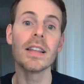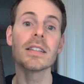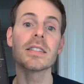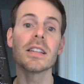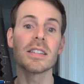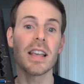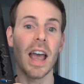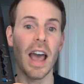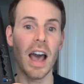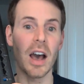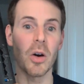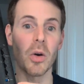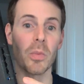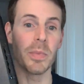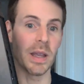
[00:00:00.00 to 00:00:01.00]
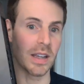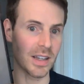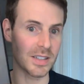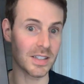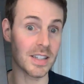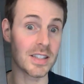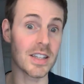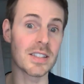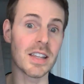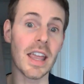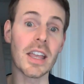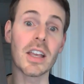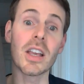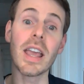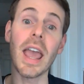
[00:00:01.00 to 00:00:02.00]
This is how, because this is
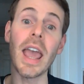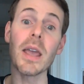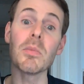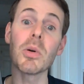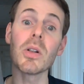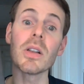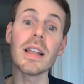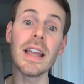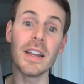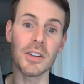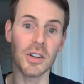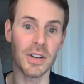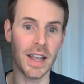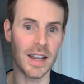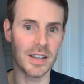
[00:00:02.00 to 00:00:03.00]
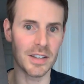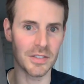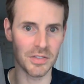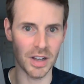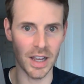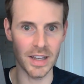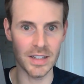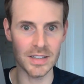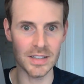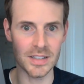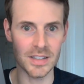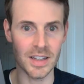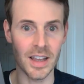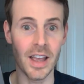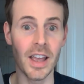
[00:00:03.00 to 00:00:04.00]
a cable internet
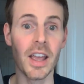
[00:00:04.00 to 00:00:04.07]
device,